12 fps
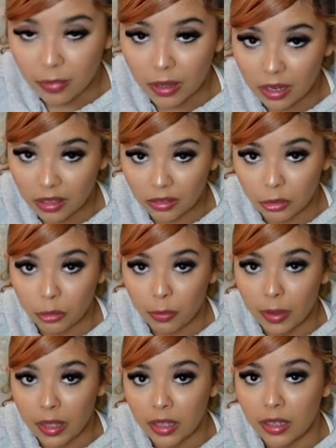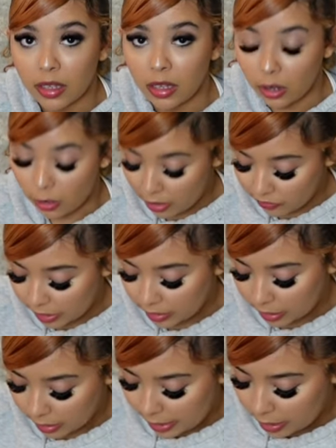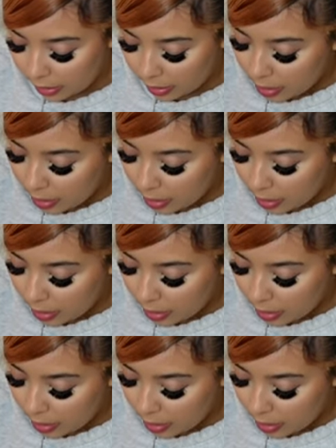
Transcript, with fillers: put it through, but you know, I'll fix it later.